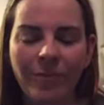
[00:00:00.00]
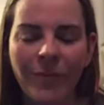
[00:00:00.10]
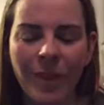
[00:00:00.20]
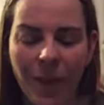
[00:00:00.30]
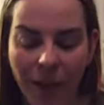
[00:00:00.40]

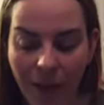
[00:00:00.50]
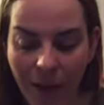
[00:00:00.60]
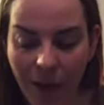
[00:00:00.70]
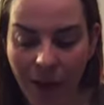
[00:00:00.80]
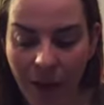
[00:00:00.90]

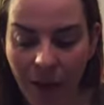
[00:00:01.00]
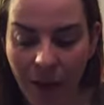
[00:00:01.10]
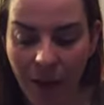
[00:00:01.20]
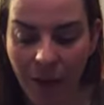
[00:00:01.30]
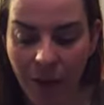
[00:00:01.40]
Strengthening our
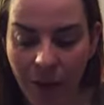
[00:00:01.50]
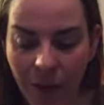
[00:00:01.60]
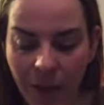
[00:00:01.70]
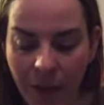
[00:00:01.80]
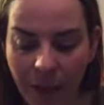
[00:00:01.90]
inner
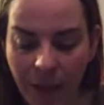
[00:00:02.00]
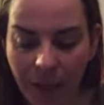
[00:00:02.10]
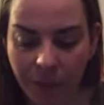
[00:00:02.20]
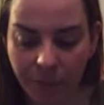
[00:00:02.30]
knowing.